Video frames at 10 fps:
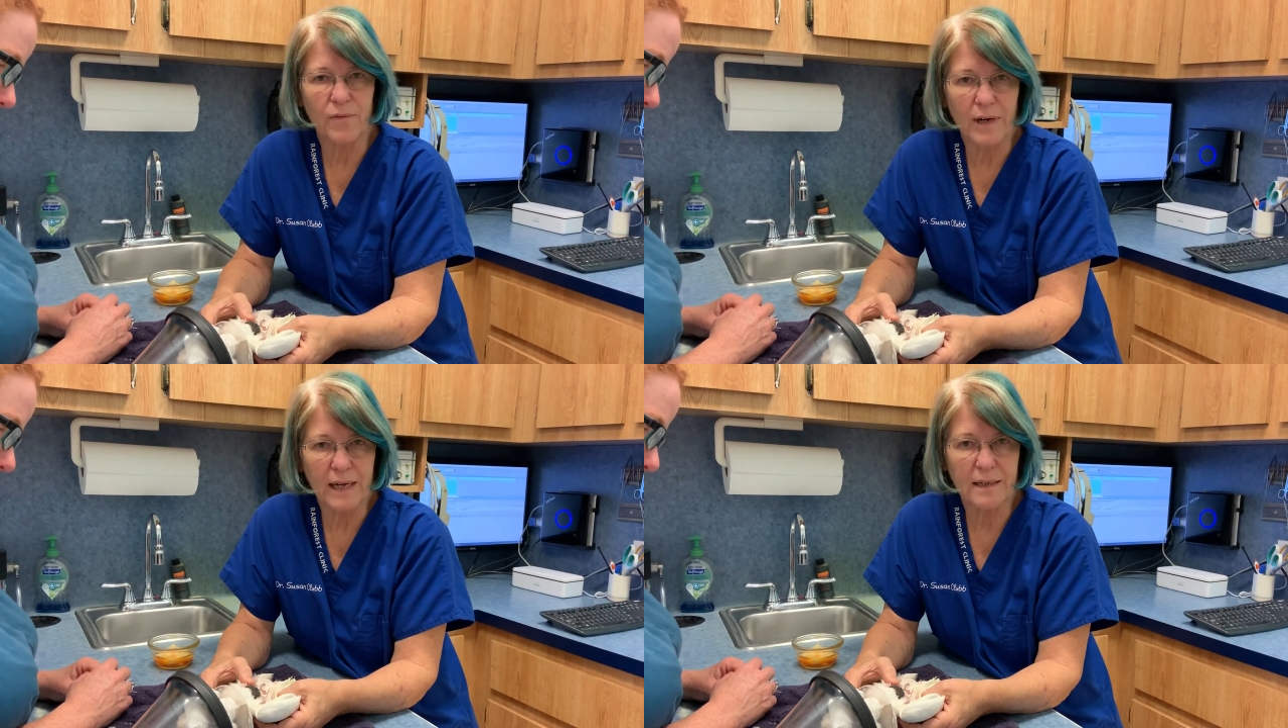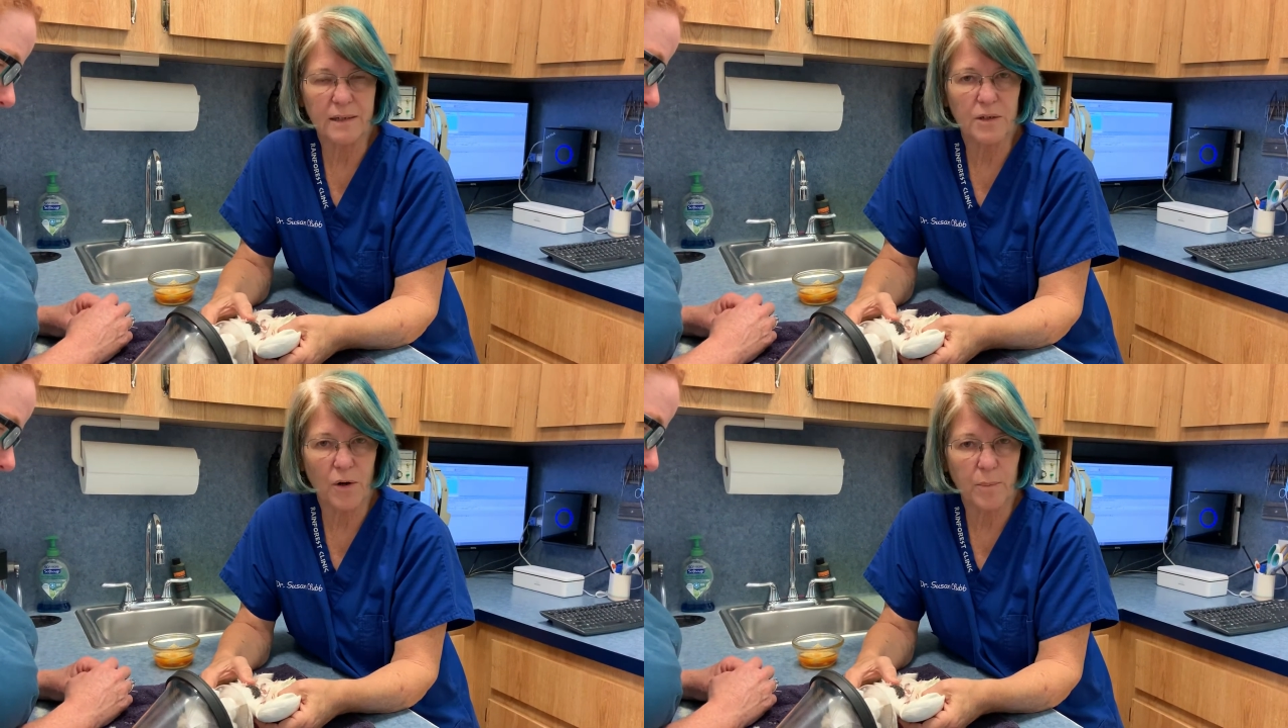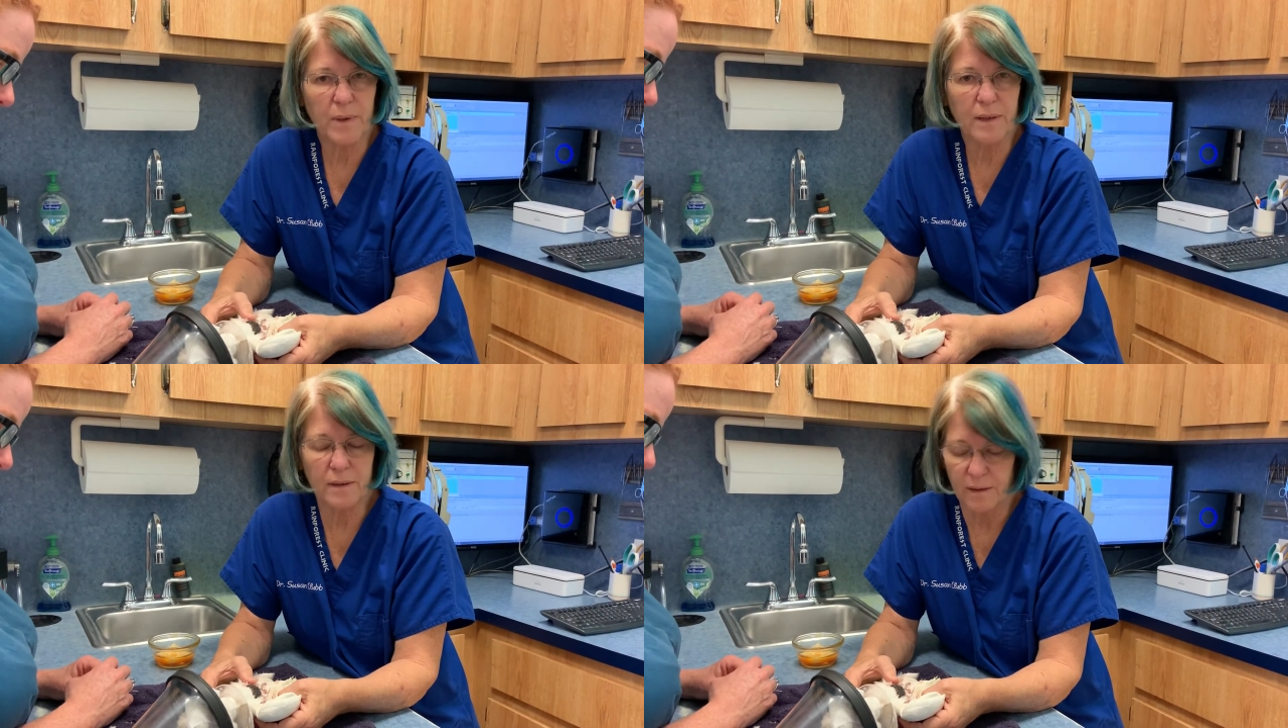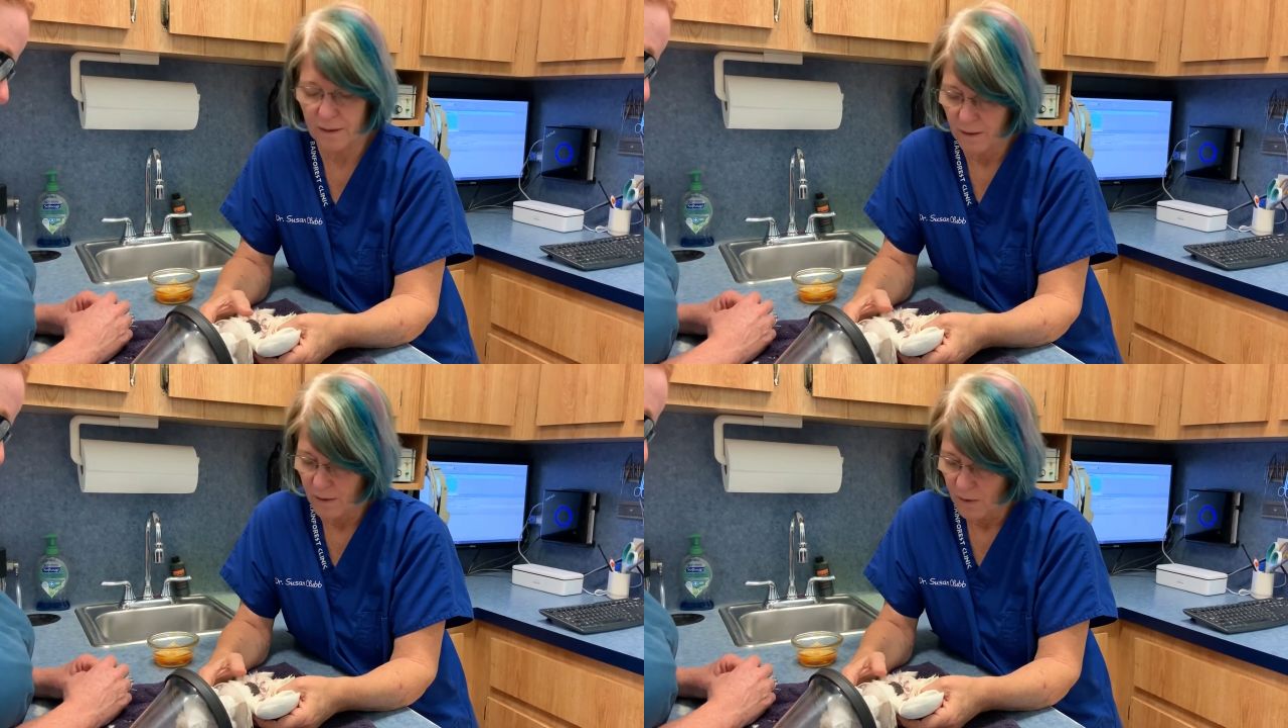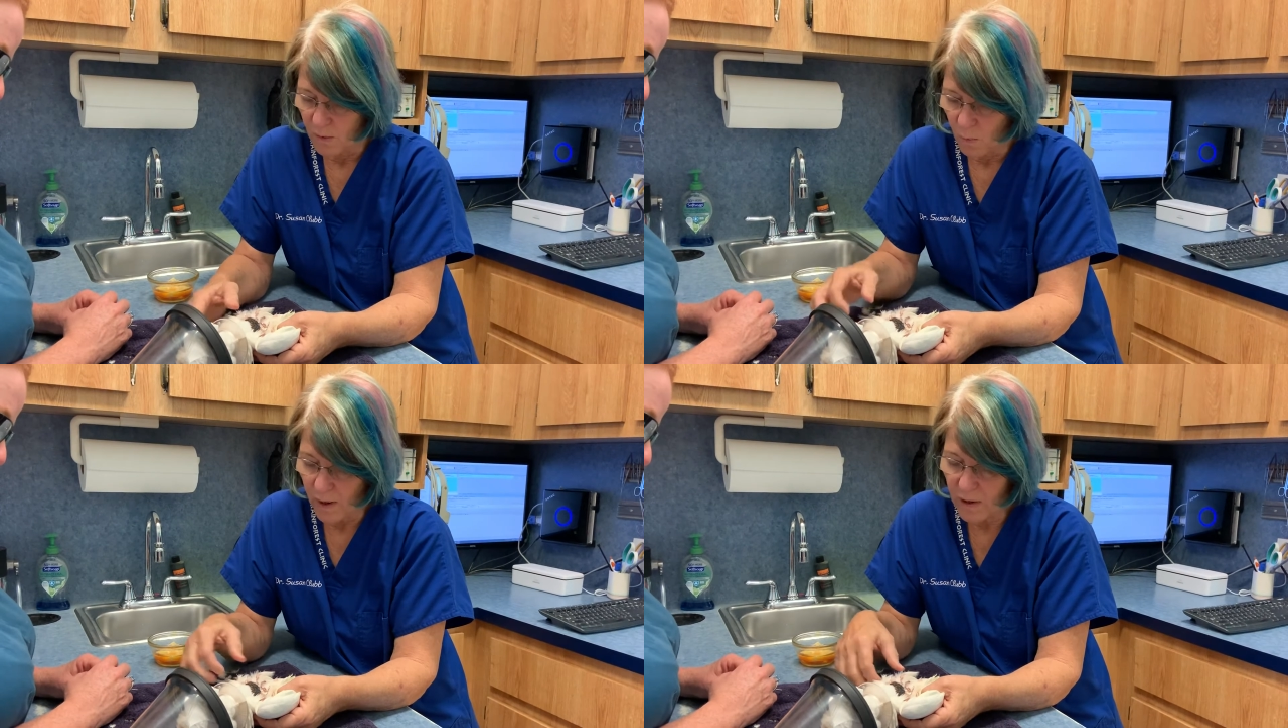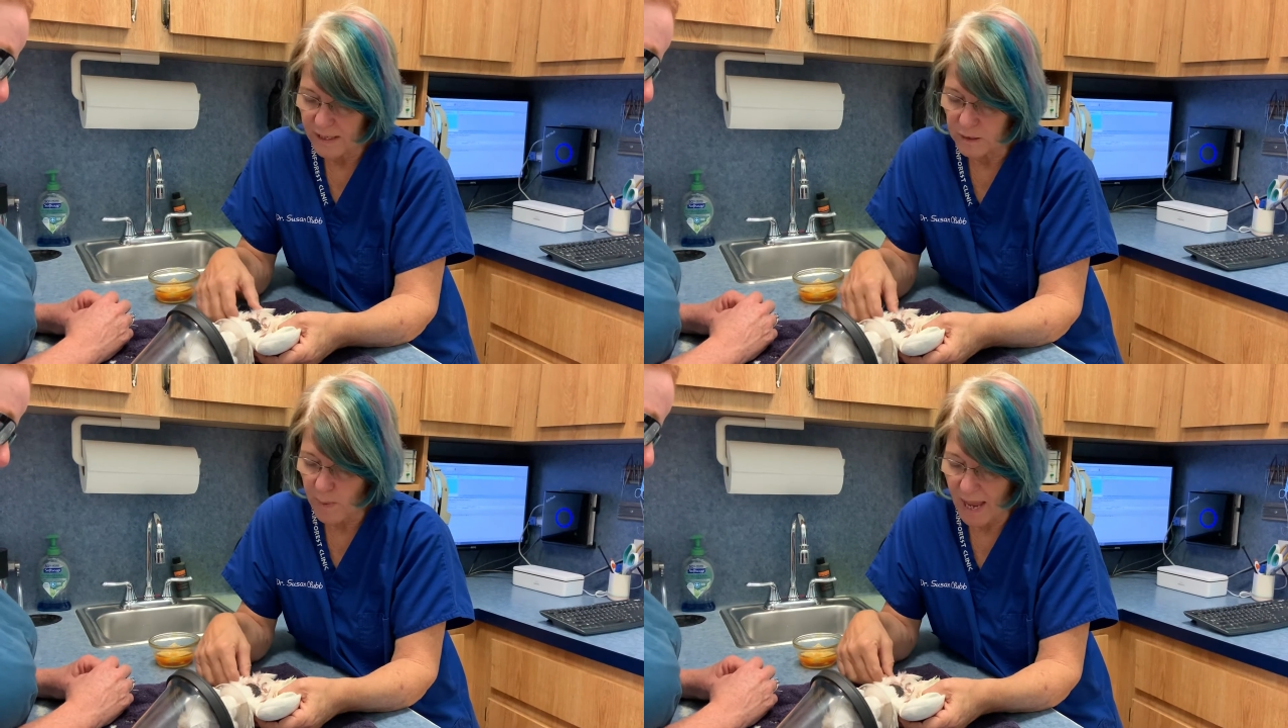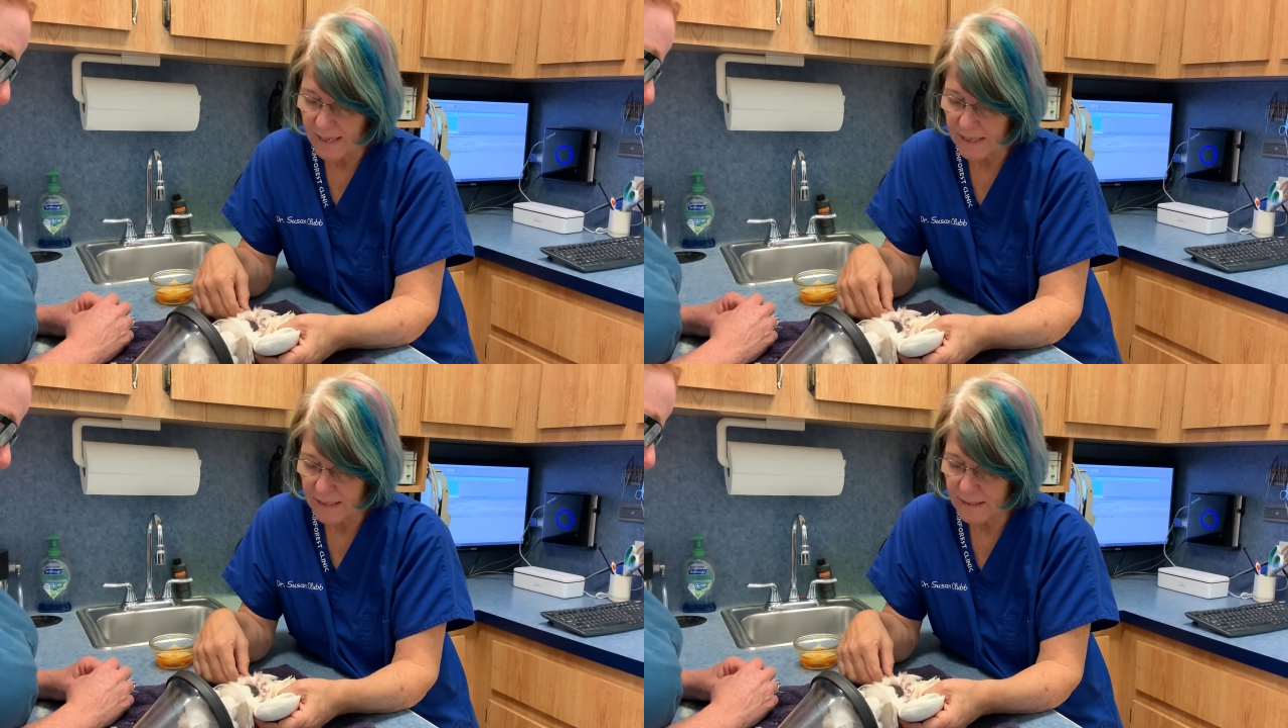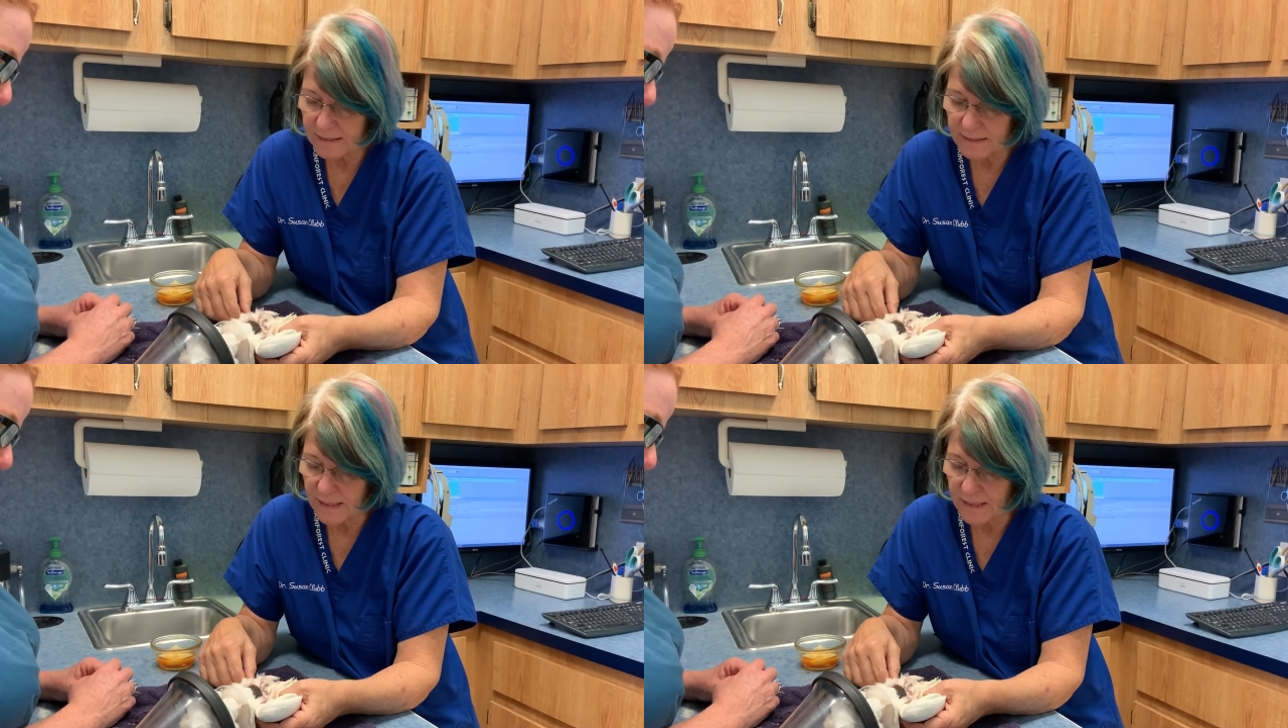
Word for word: really determine where his pain is.